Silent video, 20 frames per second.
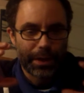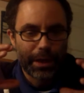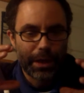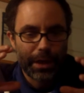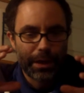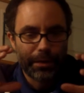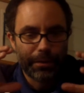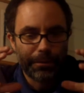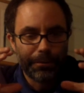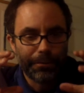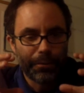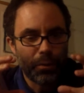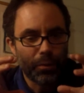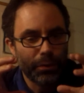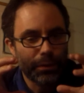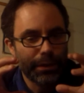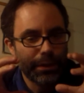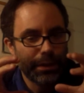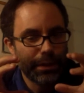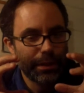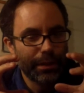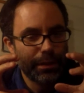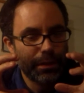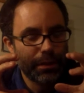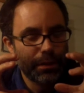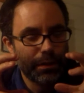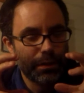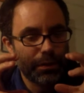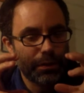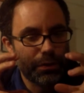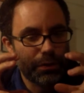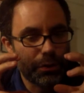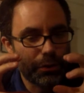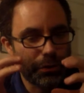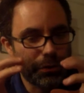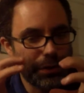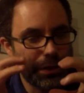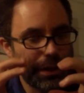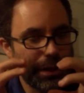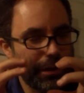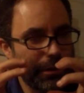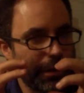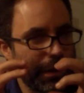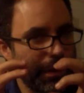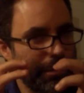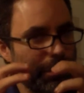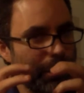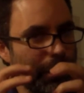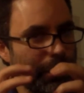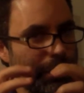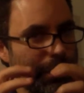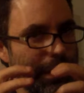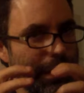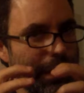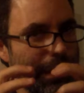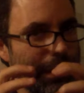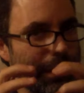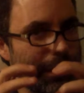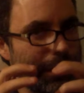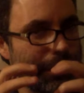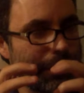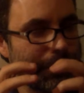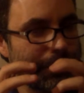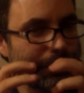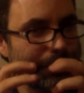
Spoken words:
okay, the folded tertiary protein